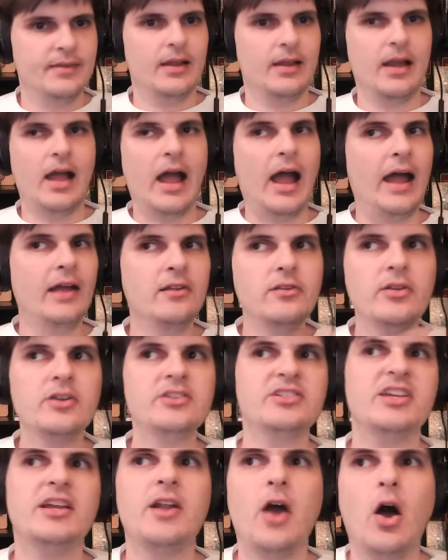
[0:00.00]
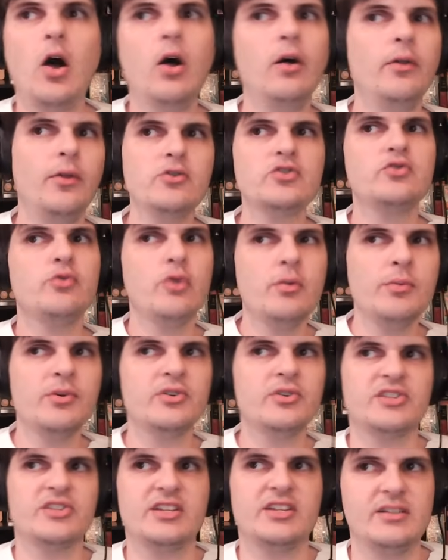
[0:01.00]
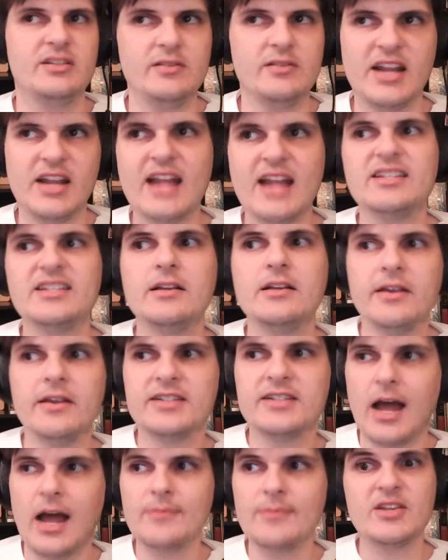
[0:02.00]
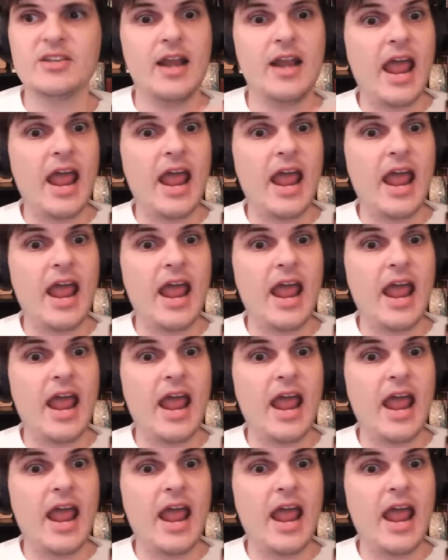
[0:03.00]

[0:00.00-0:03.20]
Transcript: I looked at all those rumors connecting Klay Thompson,